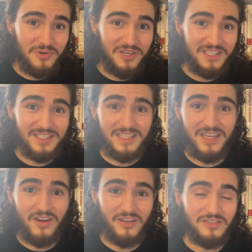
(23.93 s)
stead
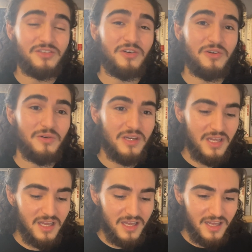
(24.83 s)
on, so
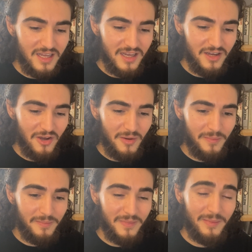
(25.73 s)

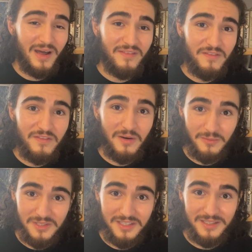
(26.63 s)
I'm having fun
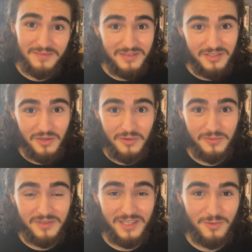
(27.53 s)
with it, so
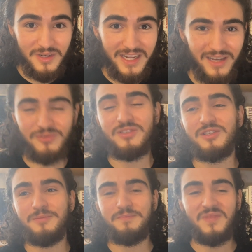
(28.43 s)
that's what
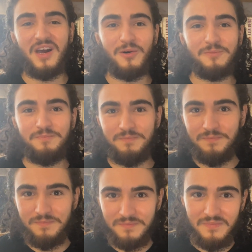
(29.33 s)
counts. Now,
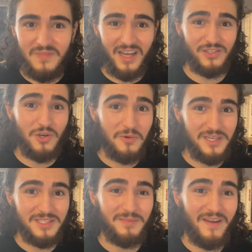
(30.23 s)
as
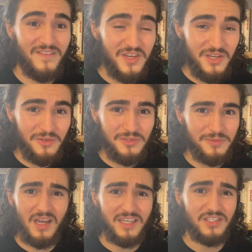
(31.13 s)
always in my videos,
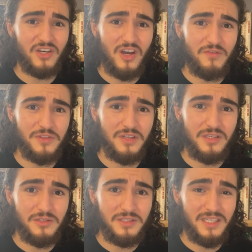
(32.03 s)
I start off with a
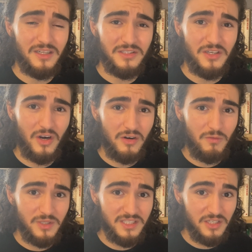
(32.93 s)
little TLDR of
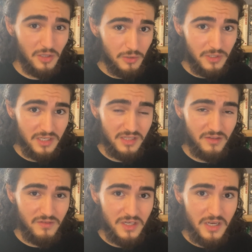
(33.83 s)
what's included in the
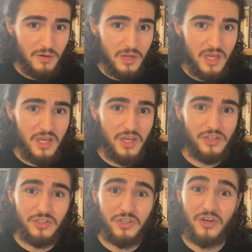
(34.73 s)
video,
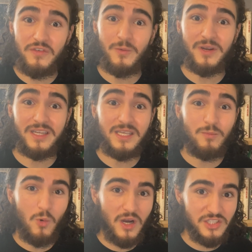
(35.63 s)
so you know if you want to keep
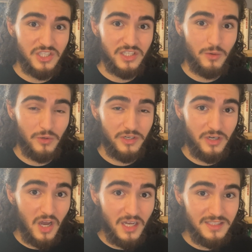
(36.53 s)
watching or
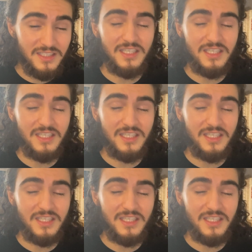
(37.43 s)
not.